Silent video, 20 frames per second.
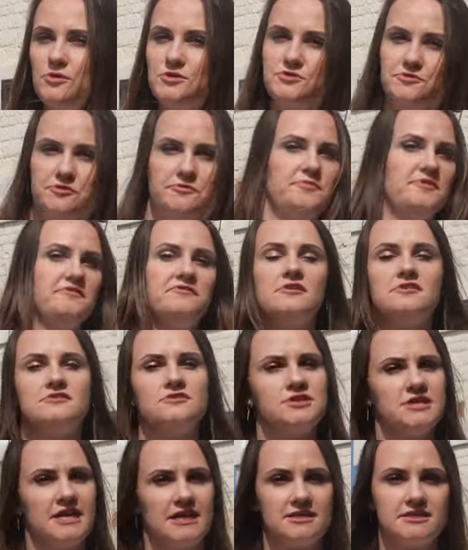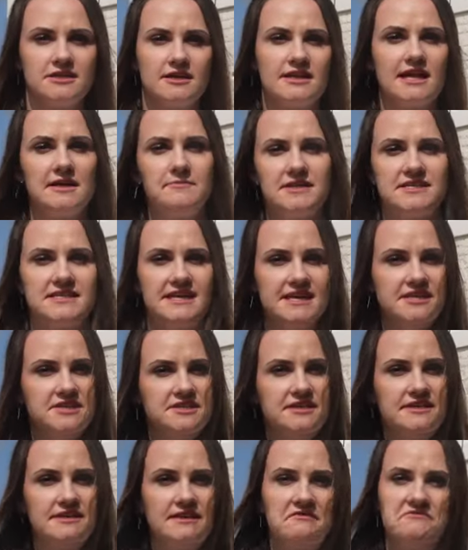Or do you prefer to change your
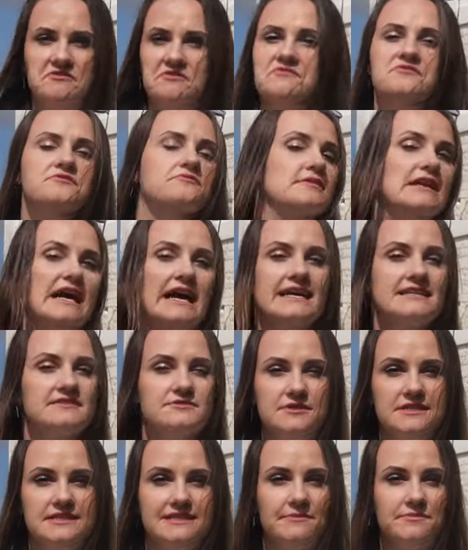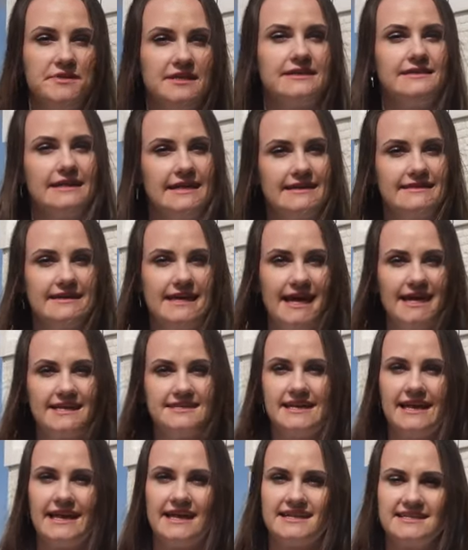accommodation every few nights or something like
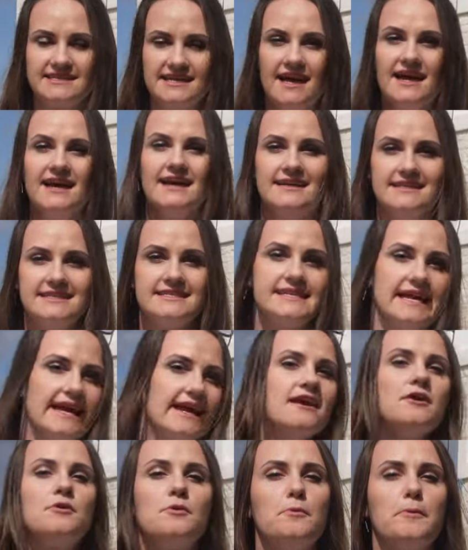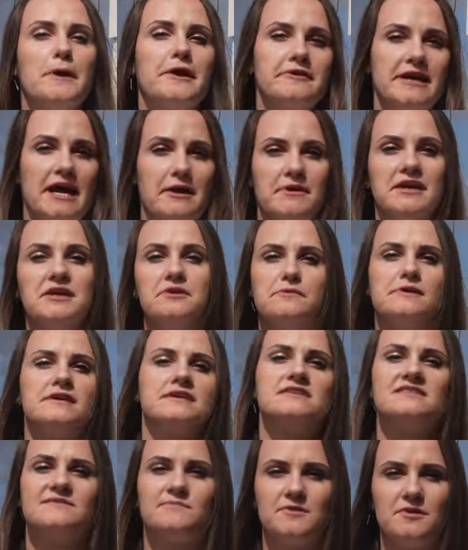that and staying wherever you are
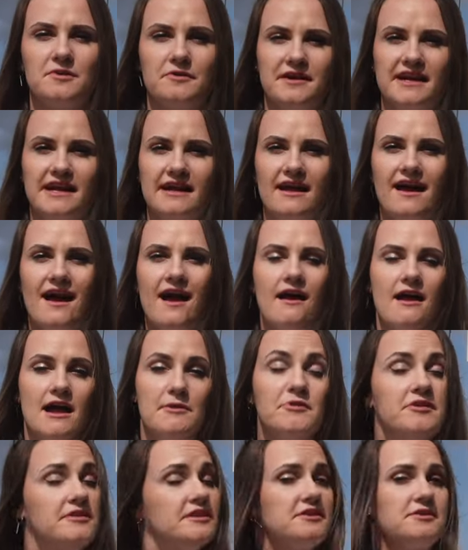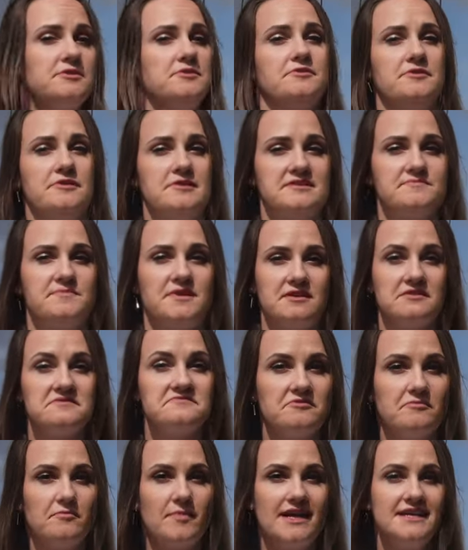exploring? I'm really curious, because
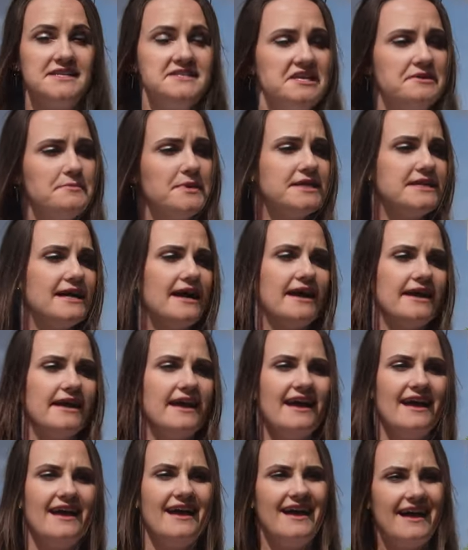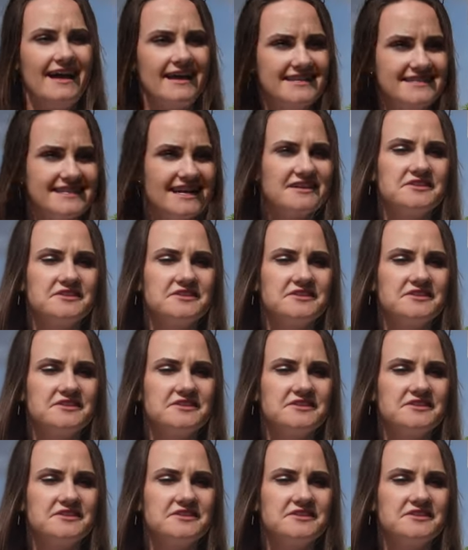for my team and I, it's